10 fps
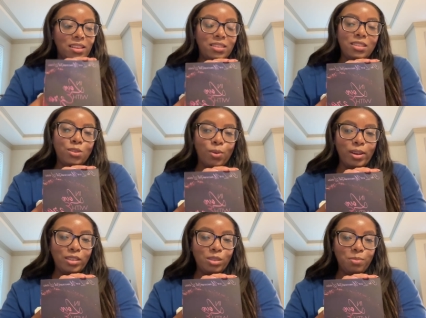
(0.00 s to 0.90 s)
This is
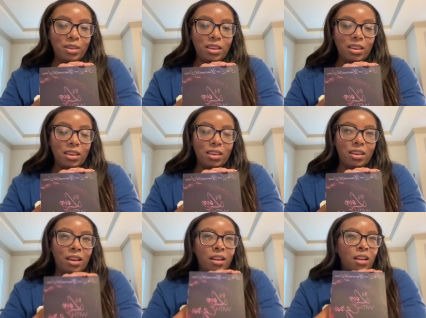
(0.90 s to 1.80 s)
going to be